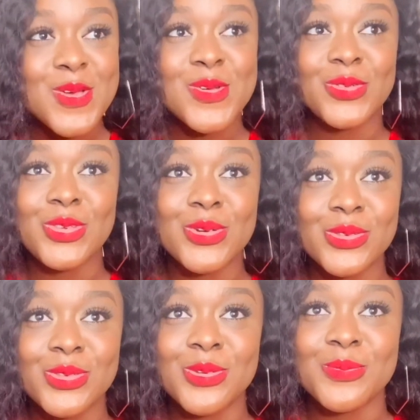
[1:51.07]

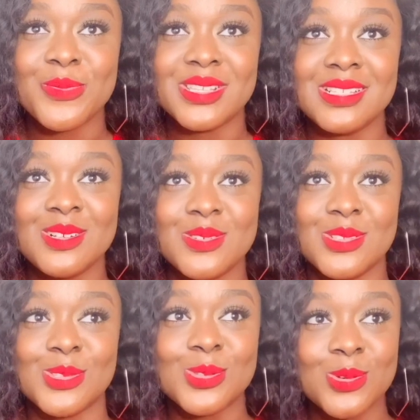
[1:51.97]
So my sister was in
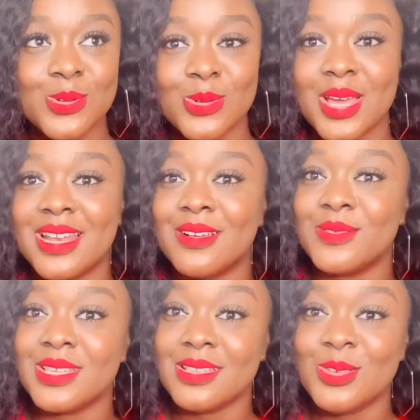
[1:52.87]
school and I'm
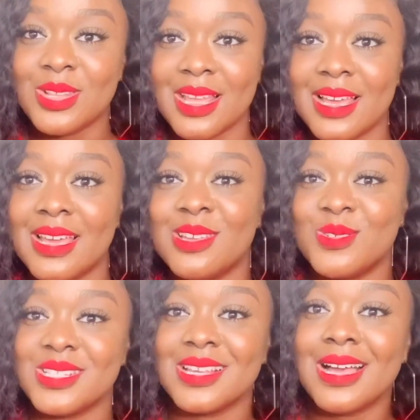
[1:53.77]
in Unilag, and I was
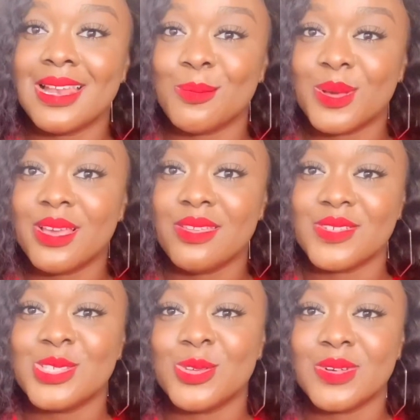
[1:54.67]
in Calabar,
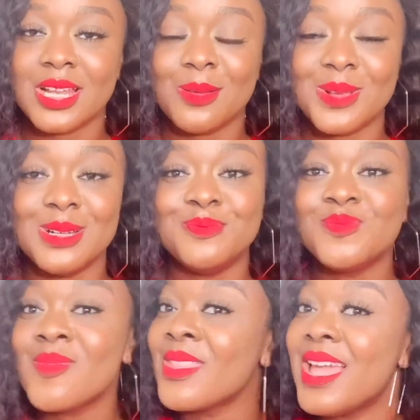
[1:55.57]
University of Calabar.
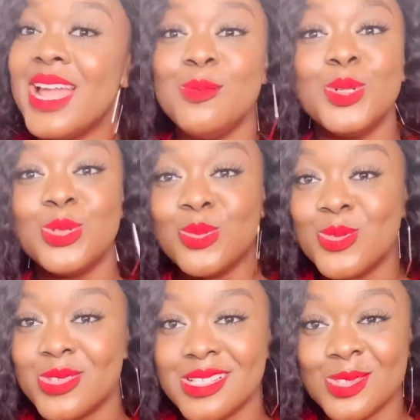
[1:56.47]
Anybody who knows
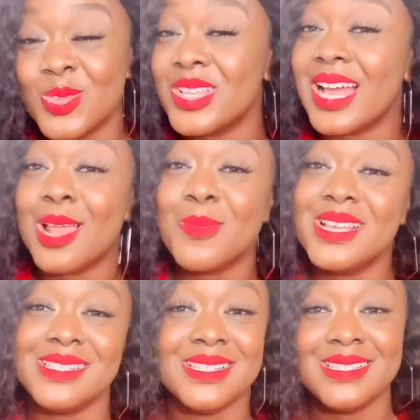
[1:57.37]
this knows that Calabar is
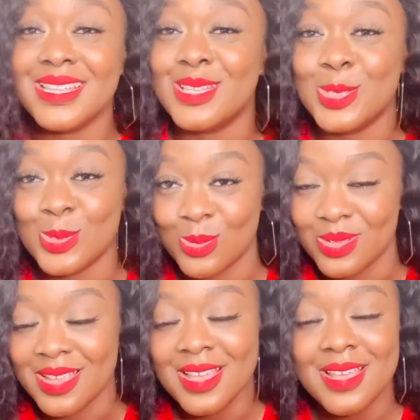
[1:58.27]
a dead zone.
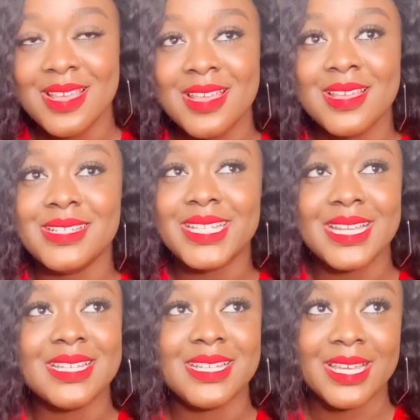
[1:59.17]
Dead in
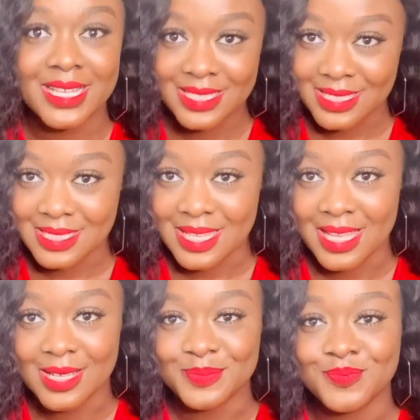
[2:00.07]
the essence that
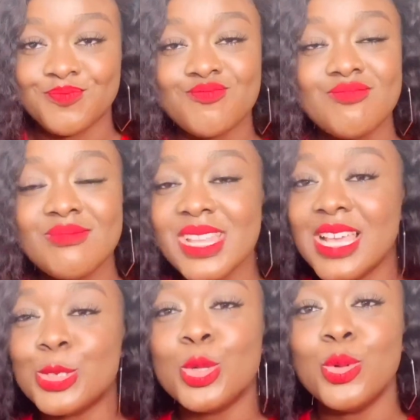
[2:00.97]
it's
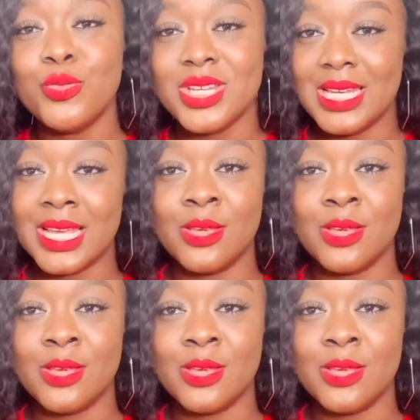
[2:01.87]
not really like a